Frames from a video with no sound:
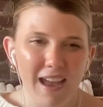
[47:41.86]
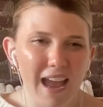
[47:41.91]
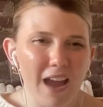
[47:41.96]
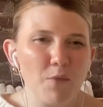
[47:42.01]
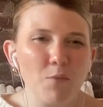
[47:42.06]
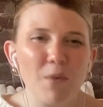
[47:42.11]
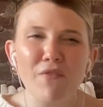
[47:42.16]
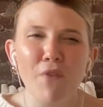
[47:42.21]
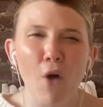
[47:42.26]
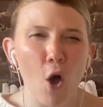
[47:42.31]

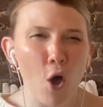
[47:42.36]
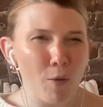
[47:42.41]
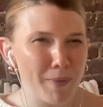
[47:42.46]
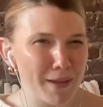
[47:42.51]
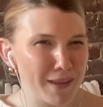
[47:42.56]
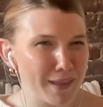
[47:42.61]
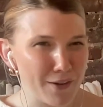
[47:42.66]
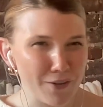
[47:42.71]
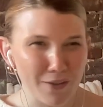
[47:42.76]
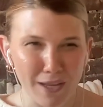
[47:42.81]
And we've all
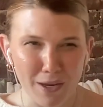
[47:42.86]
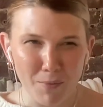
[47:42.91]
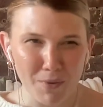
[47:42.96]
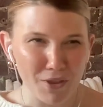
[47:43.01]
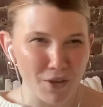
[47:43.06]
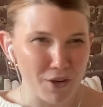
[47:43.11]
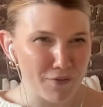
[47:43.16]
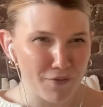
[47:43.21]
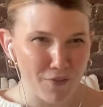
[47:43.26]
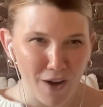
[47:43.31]
been there, like with
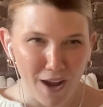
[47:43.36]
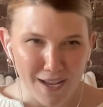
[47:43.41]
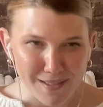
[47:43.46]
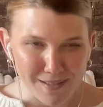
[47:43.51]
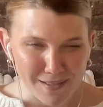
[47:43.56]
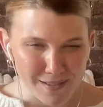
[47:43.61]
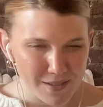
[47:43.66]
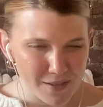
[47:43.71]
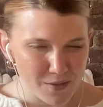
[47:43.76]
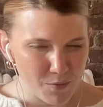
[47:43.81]
our
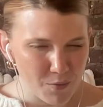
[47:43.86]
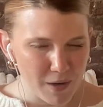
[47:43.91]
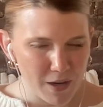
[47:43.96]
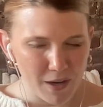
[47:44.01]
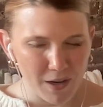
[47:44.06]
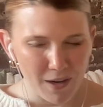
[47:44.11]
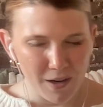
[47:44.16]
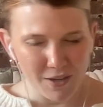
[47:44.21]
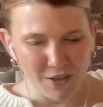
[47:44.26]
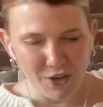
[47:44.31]
friends
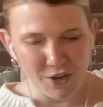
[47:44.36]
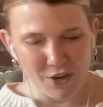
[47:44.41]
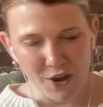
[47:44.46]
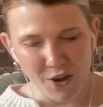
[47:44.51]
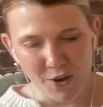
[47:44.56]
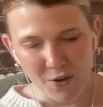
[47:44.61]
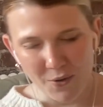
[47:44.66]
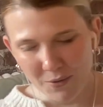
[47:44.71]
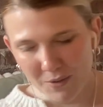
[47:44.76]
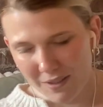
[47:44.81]
where, you
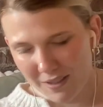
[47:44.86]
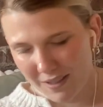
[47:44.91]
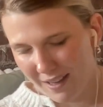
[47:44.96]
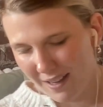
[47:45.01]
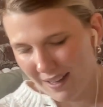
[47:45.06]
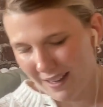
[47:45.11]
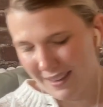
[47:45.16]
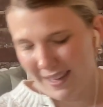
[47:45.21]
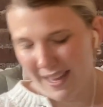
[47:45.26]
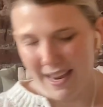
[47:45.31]
know,
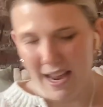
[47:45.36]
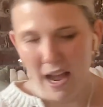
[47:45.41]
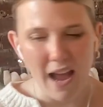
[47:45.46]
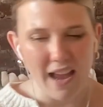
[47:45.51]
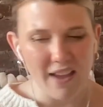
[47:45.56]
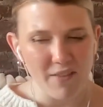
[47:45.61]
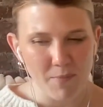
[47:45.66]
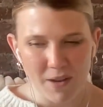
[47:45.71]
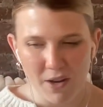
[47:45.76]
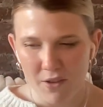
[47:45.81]
like
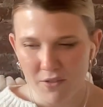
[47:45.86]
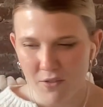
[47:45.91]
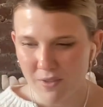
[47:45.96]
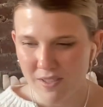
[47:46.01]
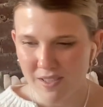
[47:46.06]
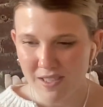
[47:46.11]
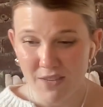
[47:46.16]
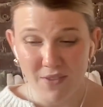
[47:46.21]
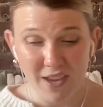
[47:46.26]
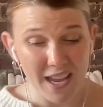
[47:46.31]
I've been on the
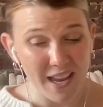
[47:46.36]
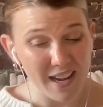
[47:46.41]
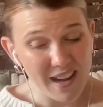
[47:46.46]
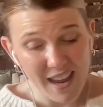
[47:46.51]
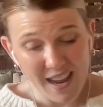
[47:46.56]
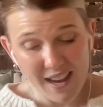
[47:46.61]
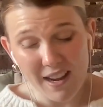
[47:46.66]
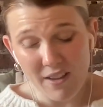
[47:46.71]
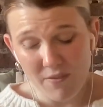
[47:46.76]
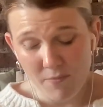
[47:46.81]
receiving end
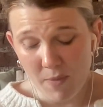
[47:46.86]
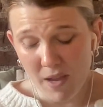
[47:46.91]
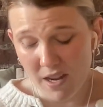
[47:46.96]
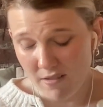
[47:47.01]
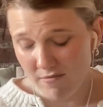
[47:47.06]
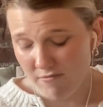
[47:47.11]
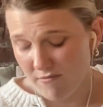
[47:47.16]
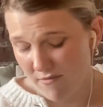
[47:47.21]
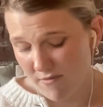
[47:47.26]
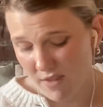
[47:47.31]
and I've
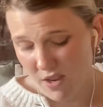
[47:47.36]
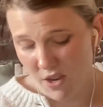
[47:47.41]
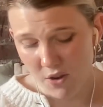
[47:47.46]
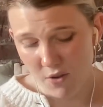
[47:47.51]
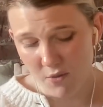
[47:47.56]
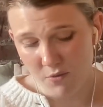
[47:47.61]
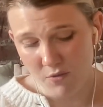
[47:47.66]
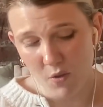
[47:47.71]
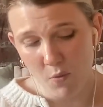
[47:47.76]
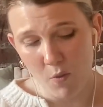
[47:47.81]
been, you
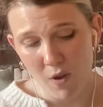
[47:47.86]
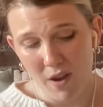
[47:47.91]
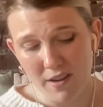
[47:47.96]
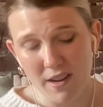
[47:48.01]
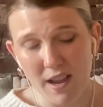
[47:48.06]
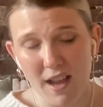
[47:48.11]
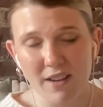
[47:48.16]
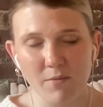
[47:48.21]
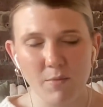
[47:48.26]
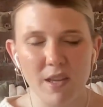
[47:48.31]
know, the one
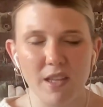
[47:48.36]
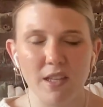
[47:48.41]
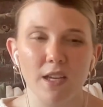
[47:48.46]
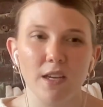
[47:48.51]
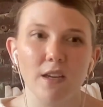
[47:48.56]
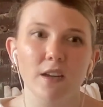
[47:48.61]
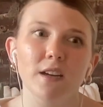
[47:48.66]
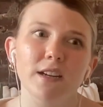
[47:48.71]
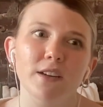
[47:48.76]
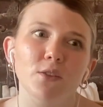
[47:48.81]
kind of being
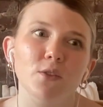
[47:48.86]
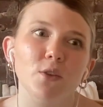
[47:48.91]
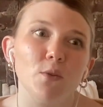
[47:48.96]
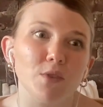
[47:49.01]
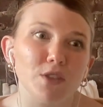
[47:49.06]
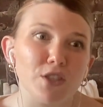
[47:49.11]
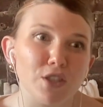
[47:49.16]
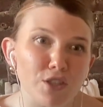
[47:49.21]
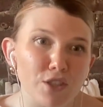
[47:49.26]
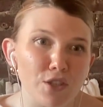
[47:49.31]
like, oh, I don't know
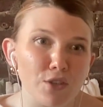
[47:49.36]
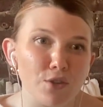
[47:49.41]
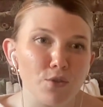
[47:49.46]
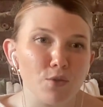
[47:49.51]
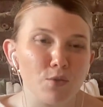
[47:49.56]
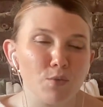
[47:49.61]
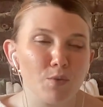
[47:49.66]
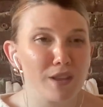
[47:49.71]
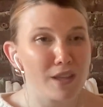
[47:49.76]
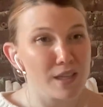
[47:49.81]
what to
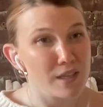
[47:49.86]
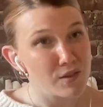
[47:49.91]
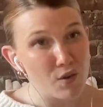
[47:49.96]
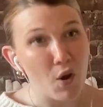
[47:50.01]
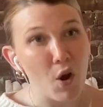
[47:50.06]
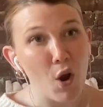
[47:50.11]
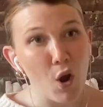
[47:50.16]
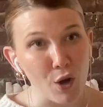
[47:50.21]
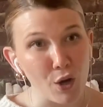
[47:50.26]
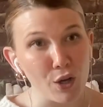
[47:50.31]
do when things
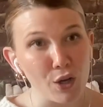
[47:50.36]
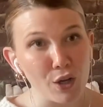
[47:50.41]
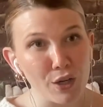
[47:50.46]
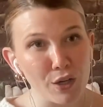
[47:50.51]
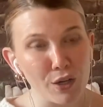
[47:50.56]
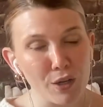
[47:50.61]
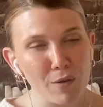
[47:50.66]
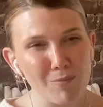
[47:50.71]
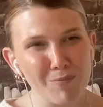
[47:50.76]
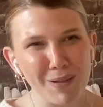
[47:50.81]
are hard.